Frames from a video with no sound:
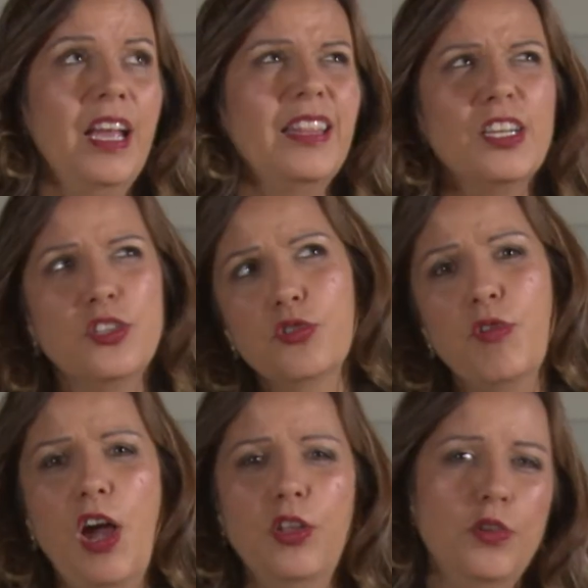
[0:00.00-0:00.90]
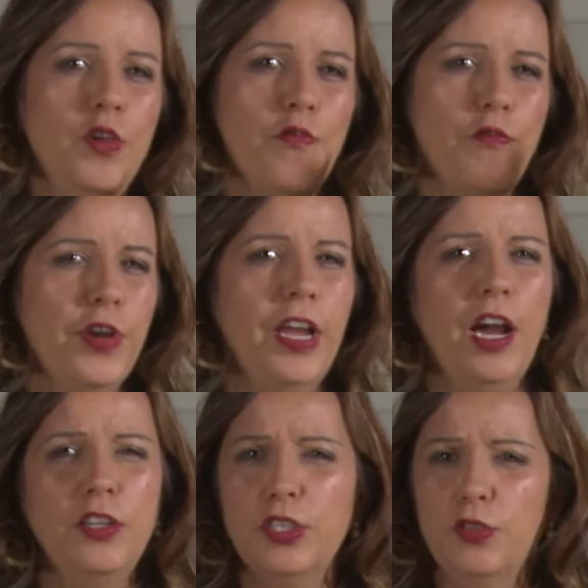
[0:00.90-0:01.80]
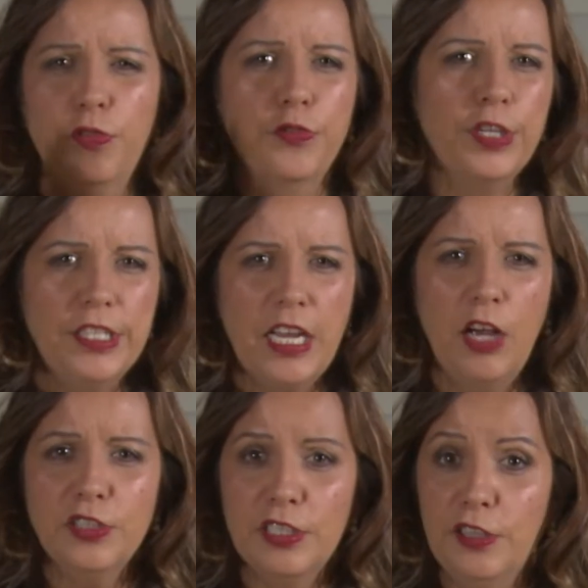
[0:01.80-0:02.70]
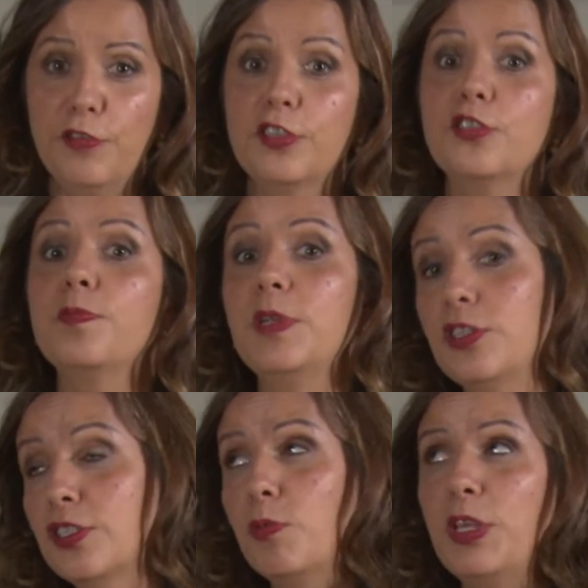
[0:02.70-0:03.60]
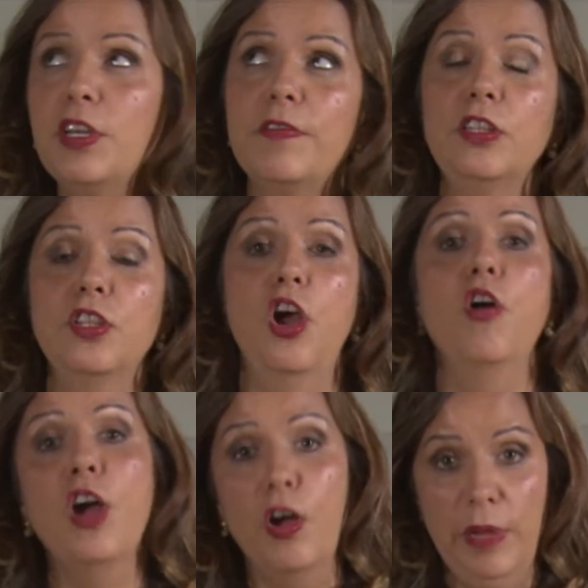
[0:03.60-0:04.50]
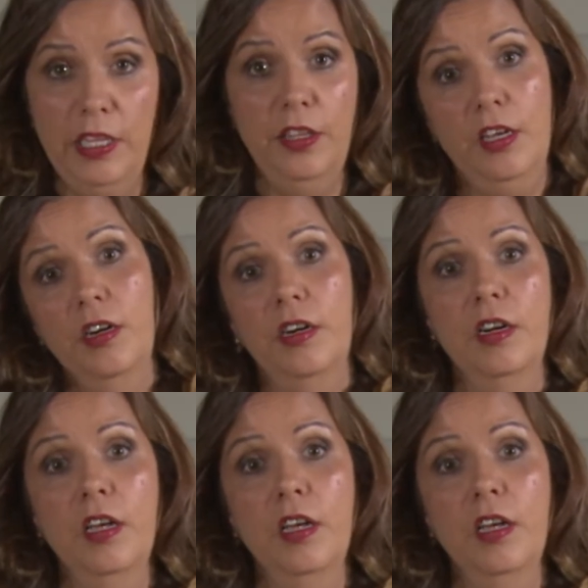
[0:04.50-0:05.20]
There's around 300 to 3,000 different species, and we don't even know how many there are.